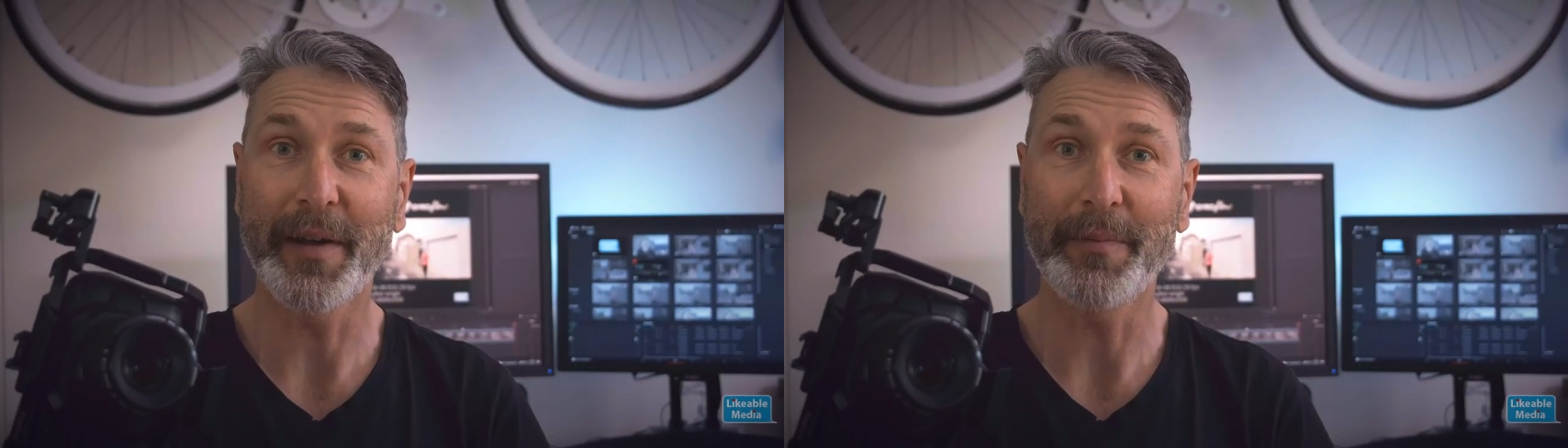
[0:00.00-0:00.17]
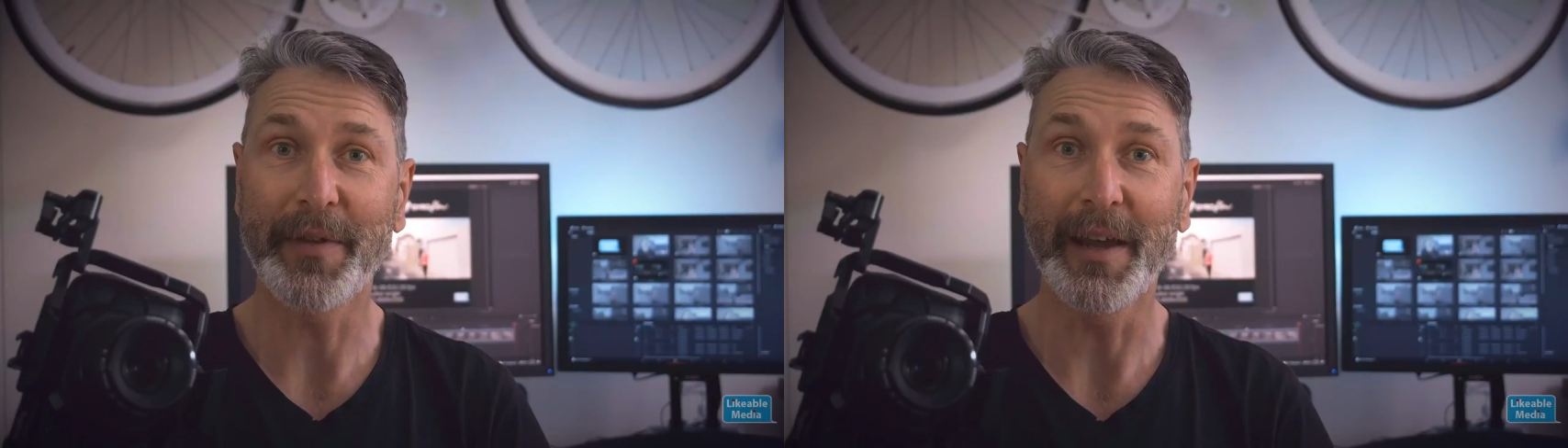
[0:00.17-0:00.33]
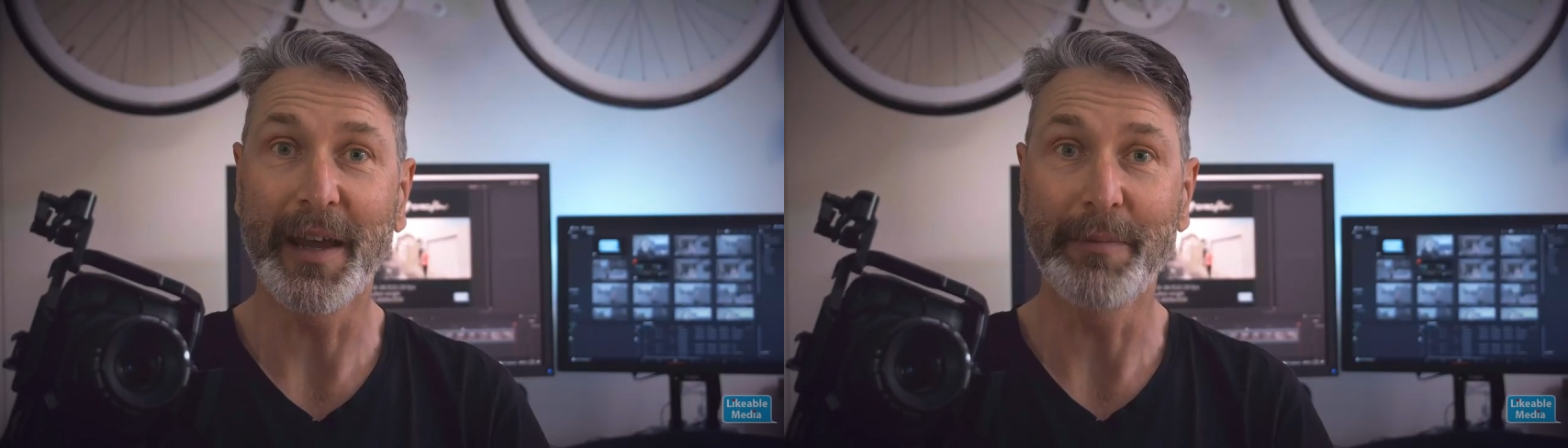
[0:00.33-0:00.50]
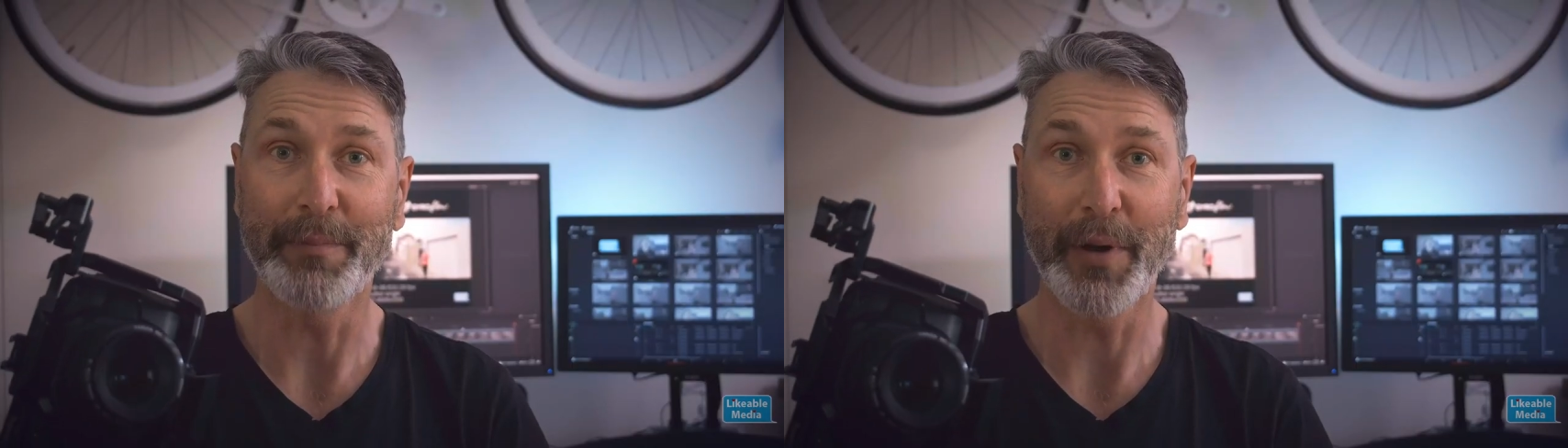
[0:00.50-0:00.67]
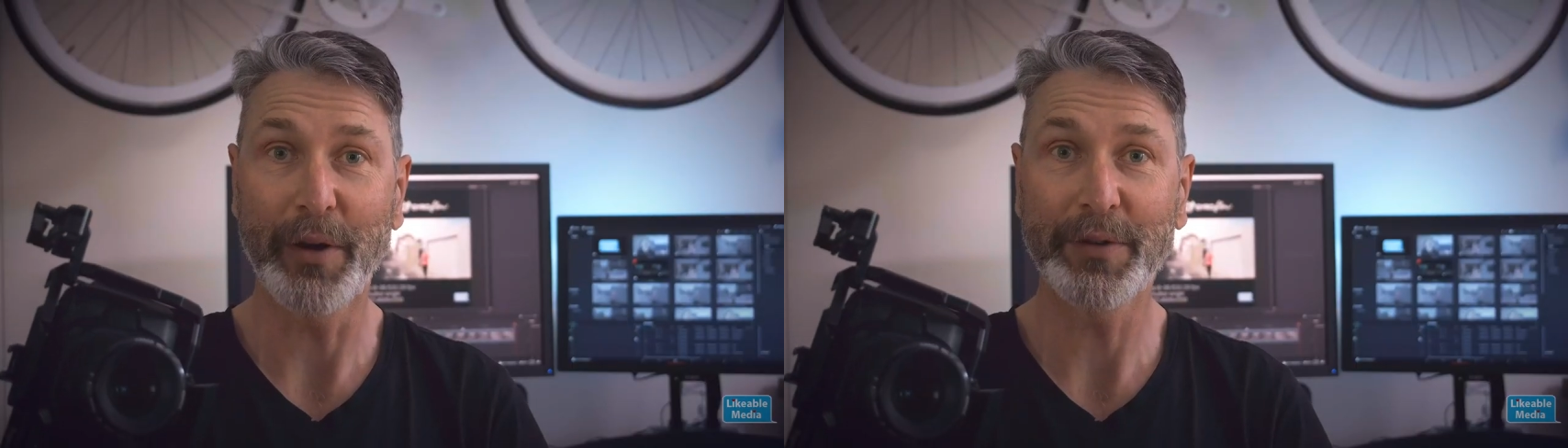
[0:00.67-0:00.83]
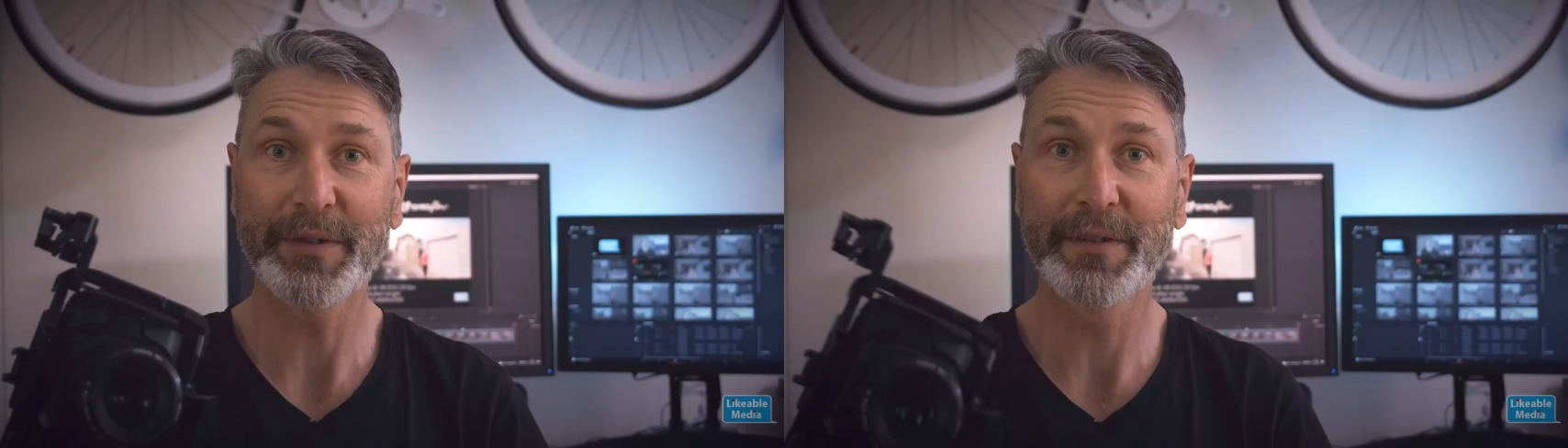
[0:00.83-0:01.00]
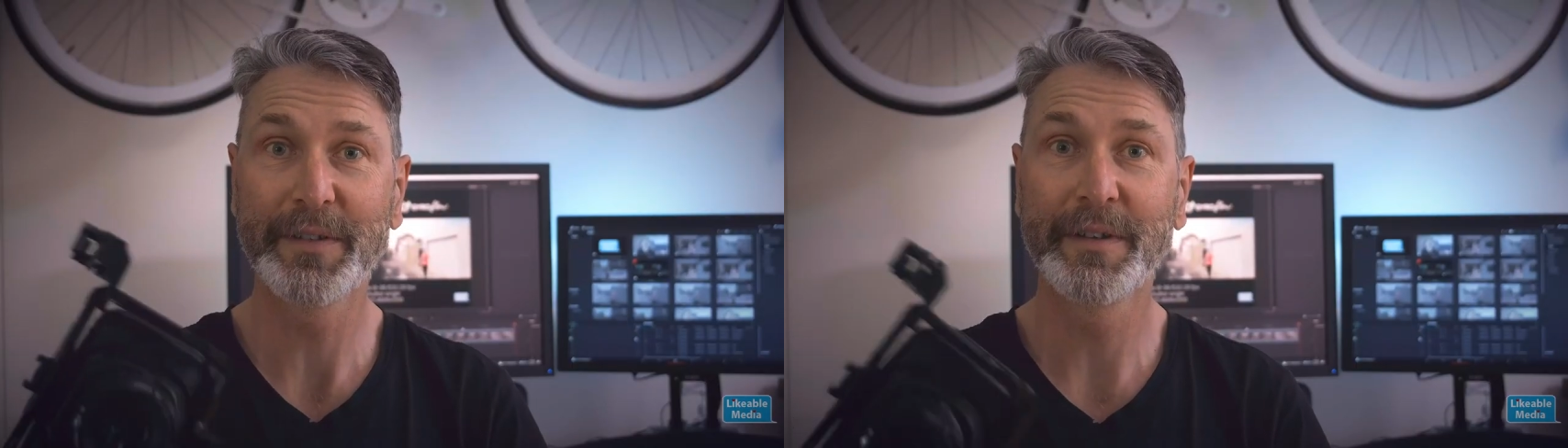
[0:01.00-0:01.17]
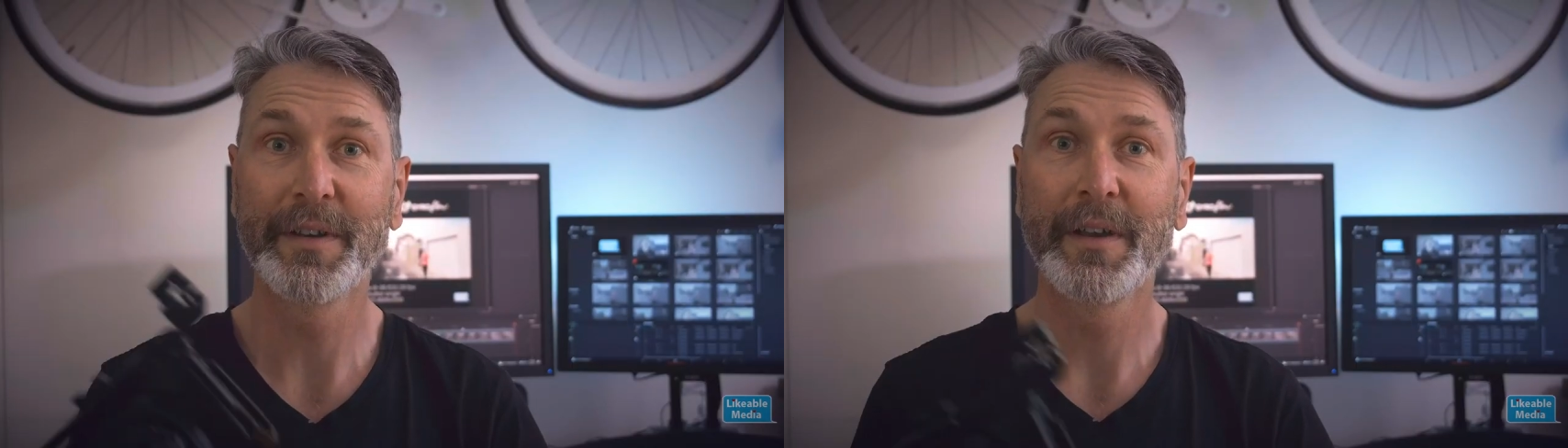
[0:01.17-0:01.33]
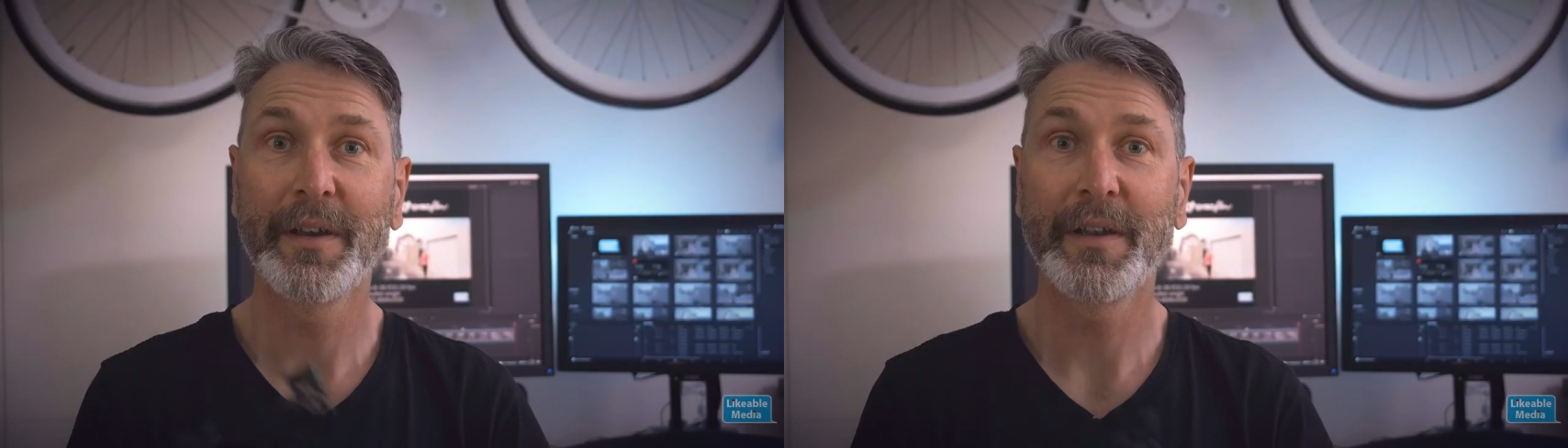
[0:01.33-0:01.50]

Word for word: something in post.